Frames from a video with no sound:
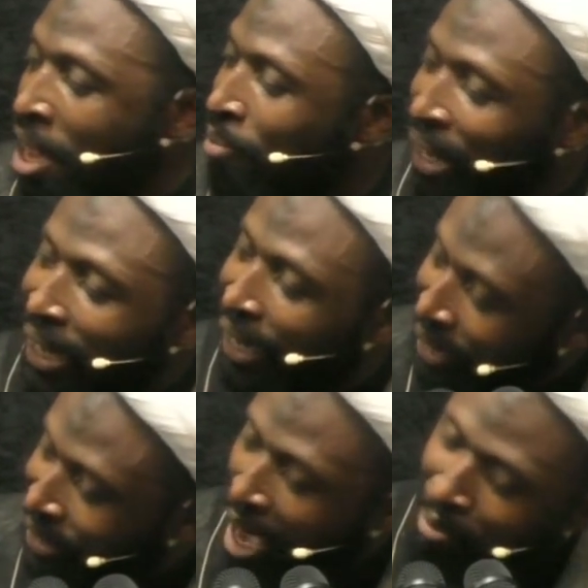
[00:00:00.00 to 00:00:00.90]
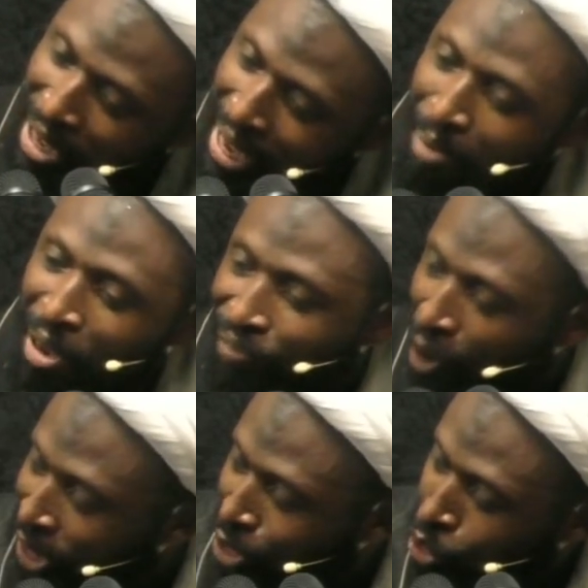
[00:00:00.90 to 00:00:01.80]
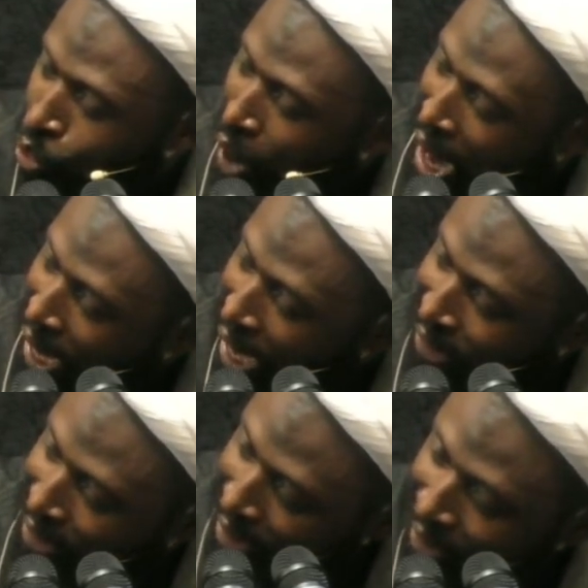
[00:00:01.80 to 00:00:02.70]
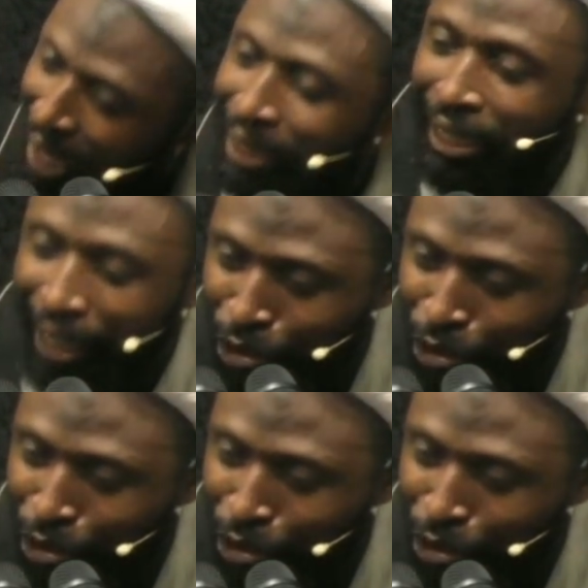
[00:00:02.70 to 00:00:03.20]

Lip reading: But the next time he came, he found the Zuwar are still standing